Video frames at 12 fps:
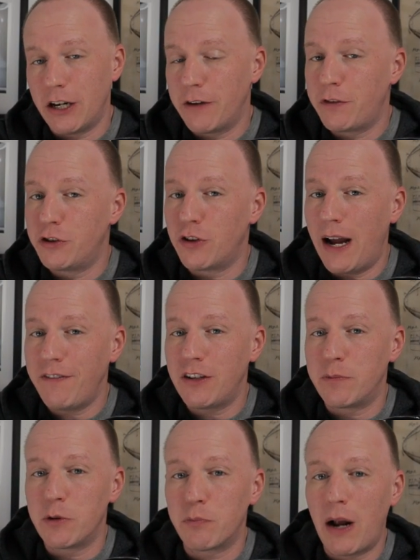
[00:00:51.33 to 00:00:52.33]
If you drafted
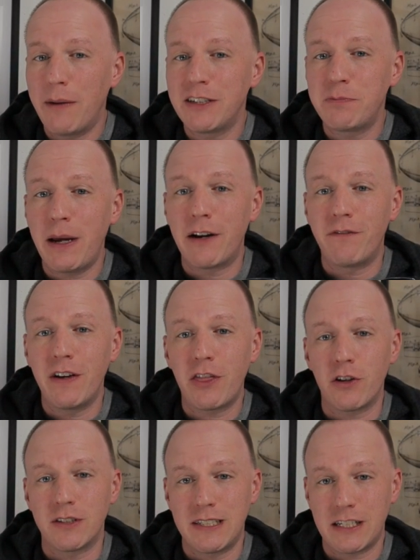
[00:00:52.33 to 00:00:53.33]
him, you probably spent a 5th
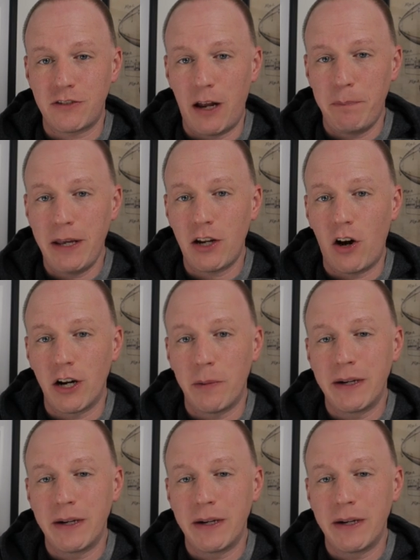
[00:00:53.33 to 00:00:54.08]
or a 6th round pick on him,